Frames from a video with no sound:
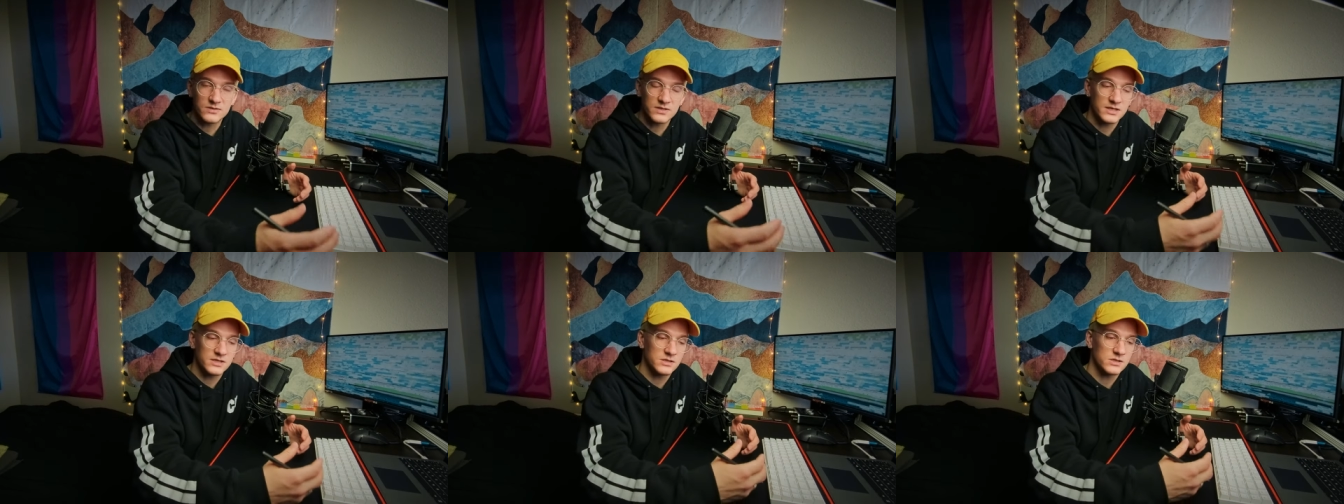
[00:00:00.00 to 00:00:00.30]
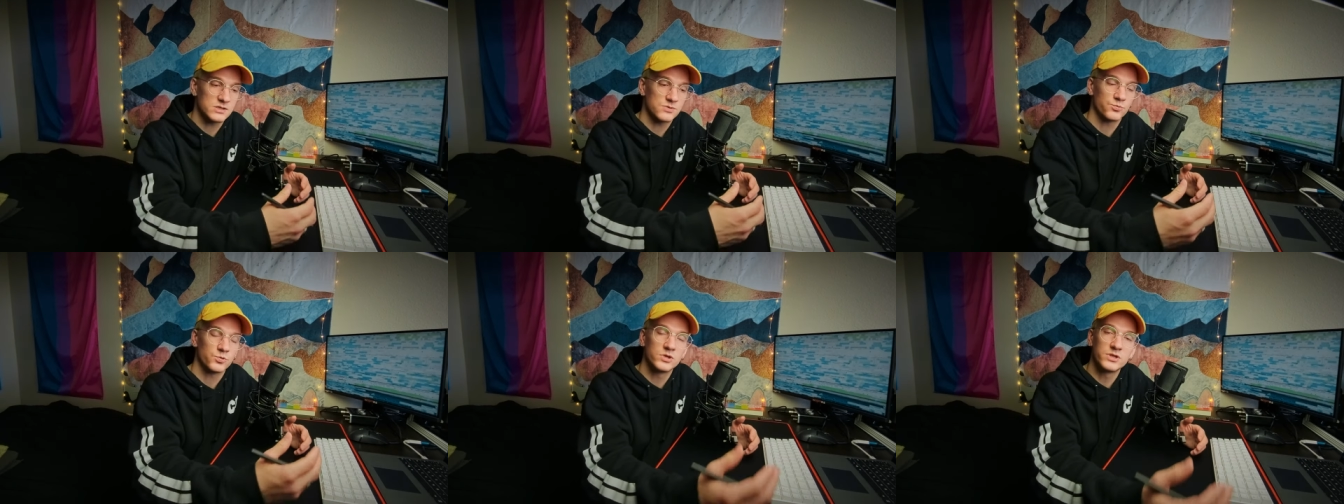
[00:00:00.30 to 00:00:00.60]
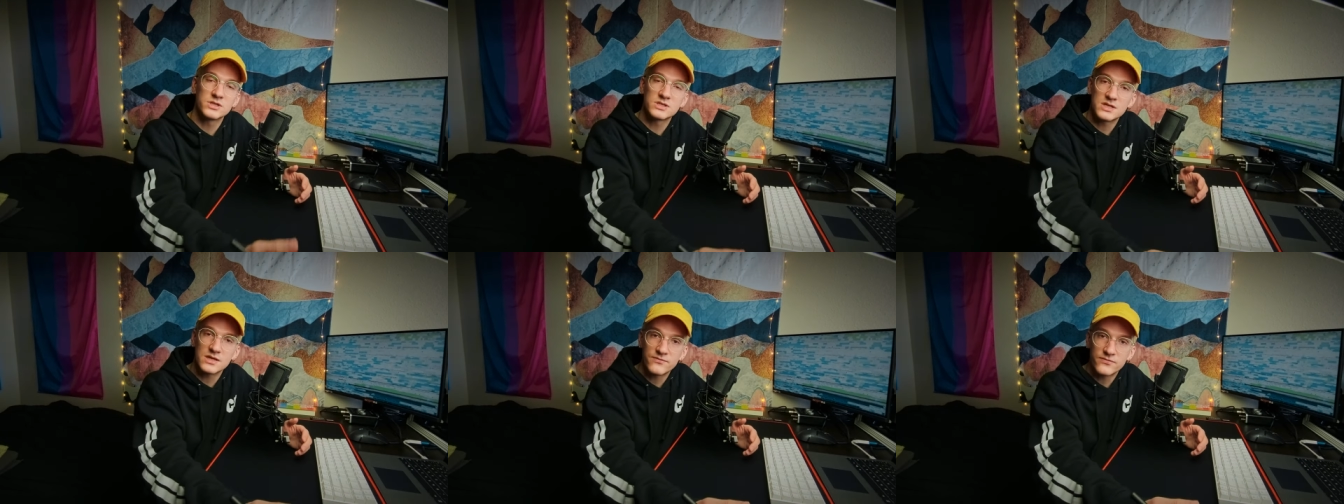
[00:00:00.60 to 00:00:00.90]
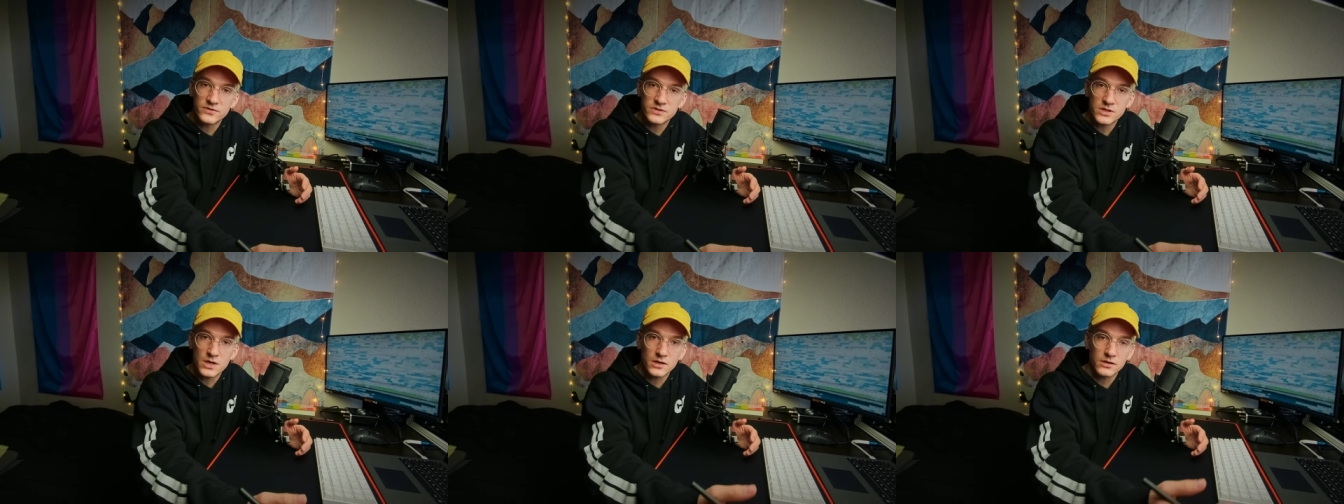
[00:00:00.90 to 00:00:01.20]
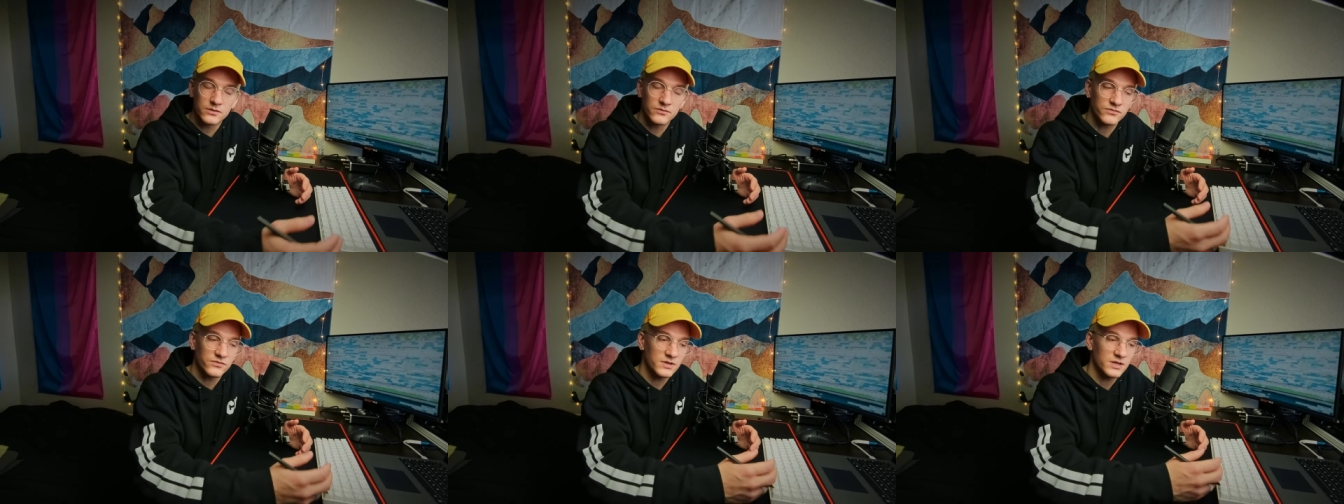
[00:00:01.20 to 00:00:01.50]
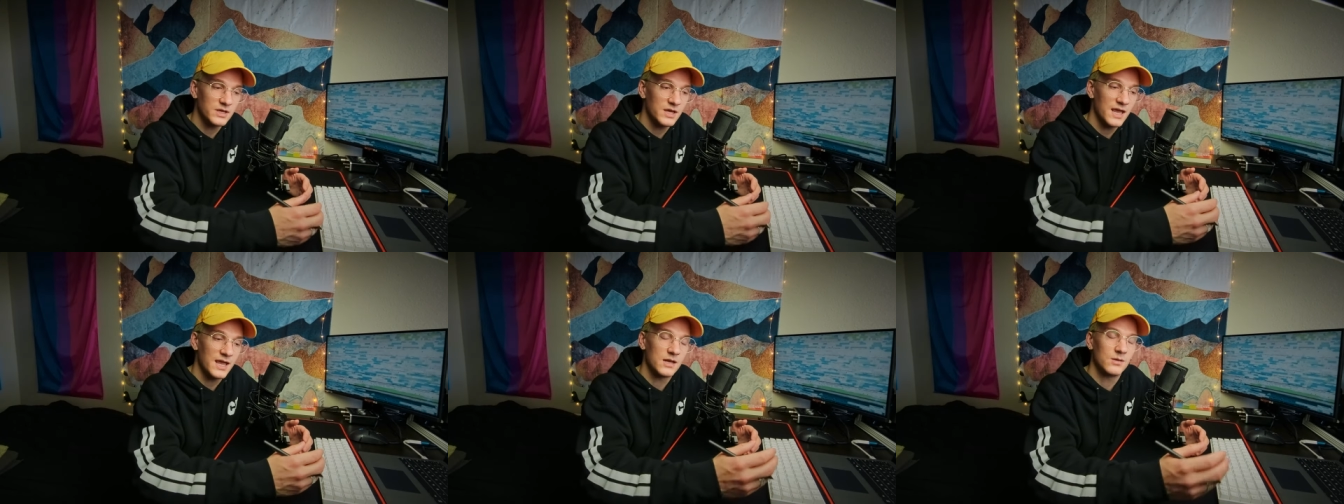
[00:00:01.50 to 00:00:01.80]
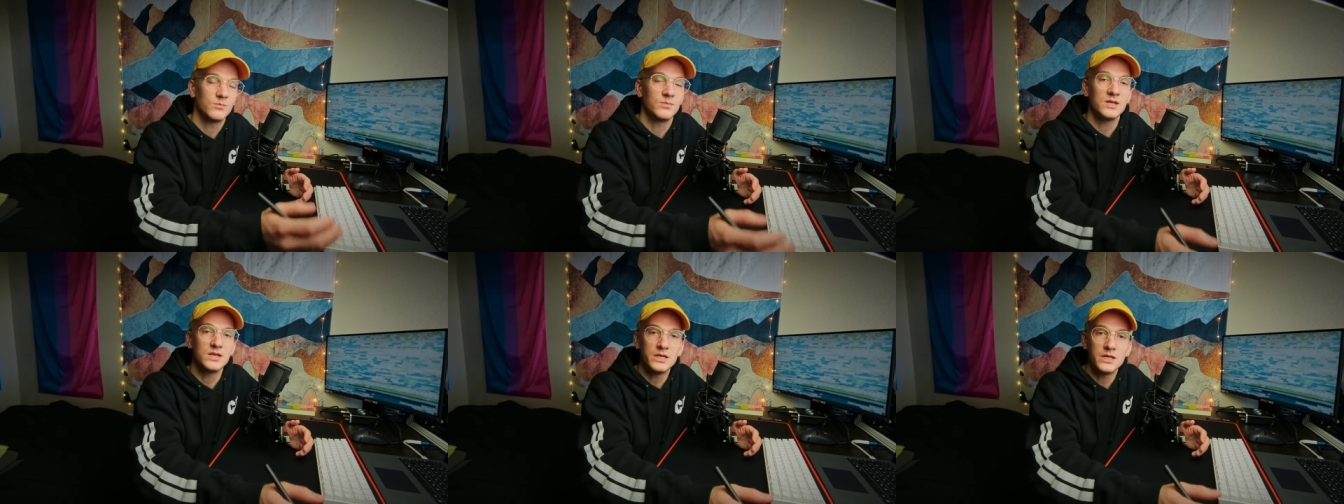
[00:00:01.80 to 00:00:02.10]
that does real estate photography
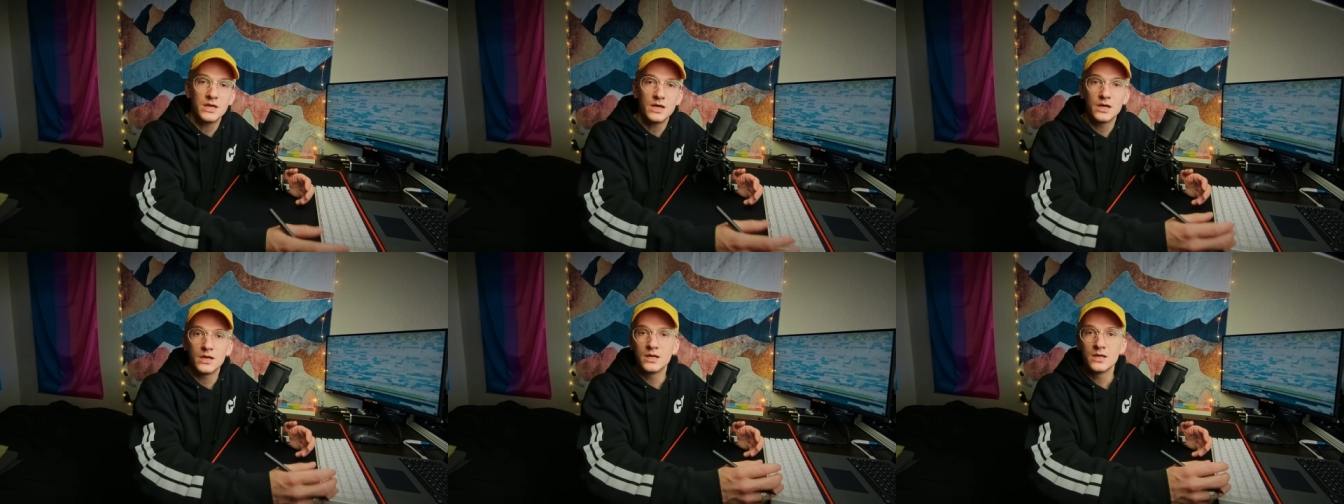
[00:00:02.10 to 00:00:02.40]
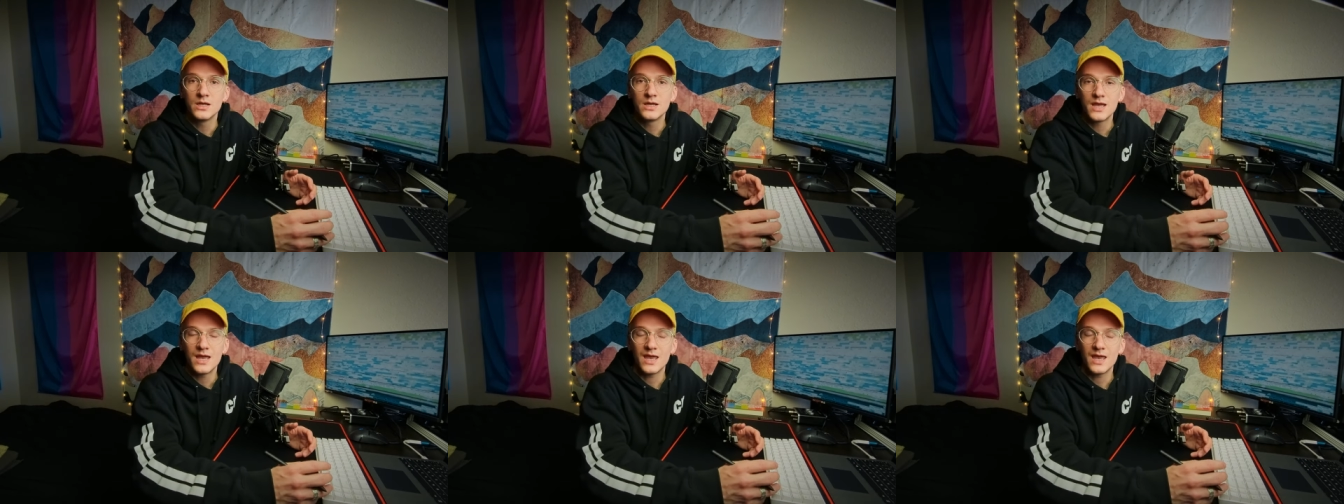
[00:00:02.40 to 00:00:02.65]
and media,